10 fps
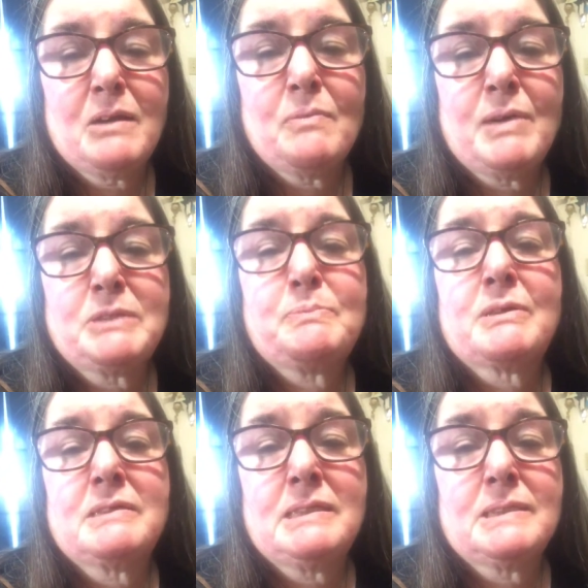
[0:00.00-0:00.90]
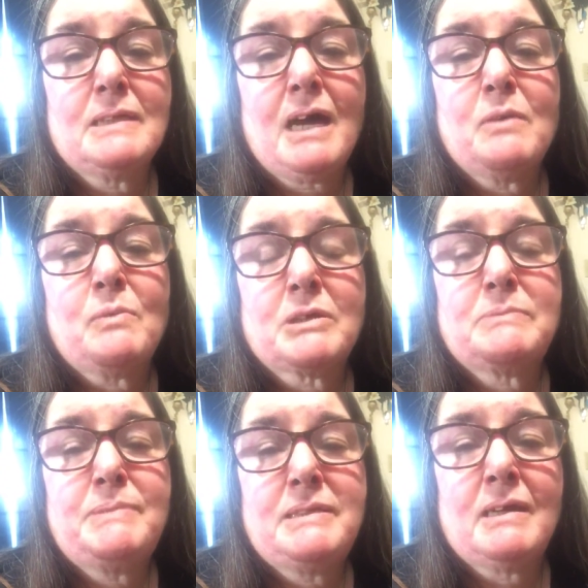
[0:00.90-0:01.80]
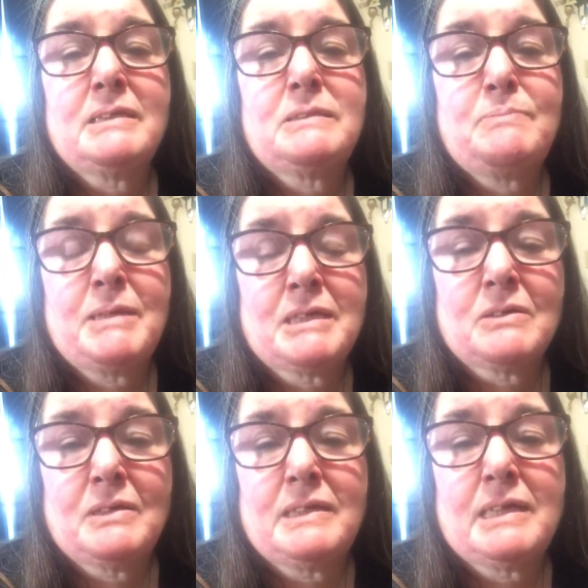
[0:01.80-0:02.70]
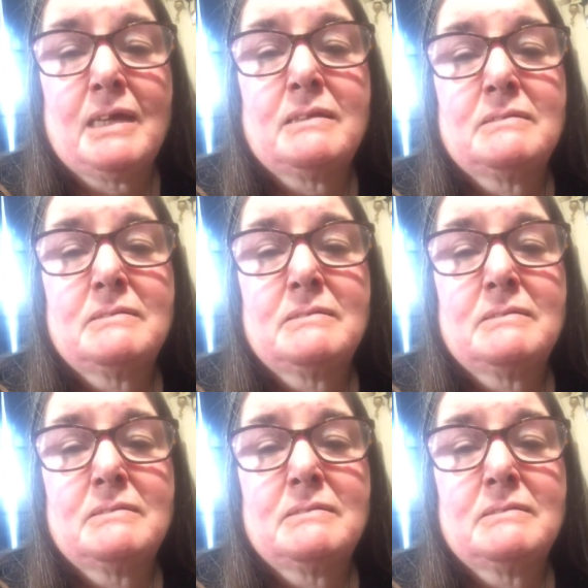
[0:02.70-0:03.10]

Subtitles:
of Westbrook needs a lot of work to be done to make it good again.